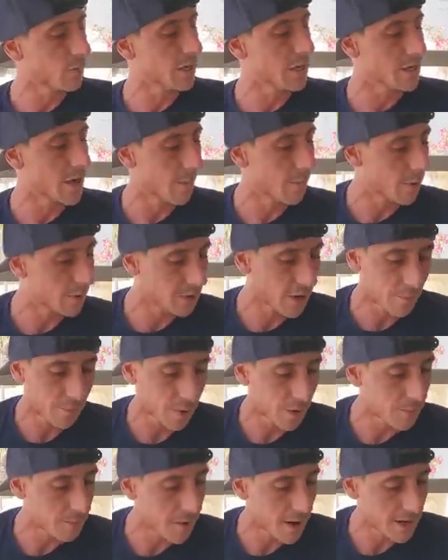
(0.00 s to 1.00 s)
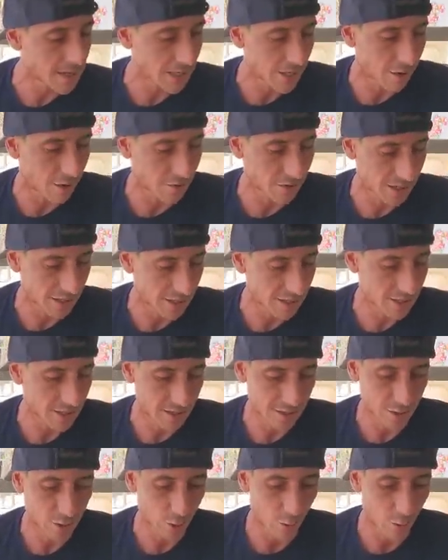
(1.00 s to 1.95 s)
We doubled up our money on these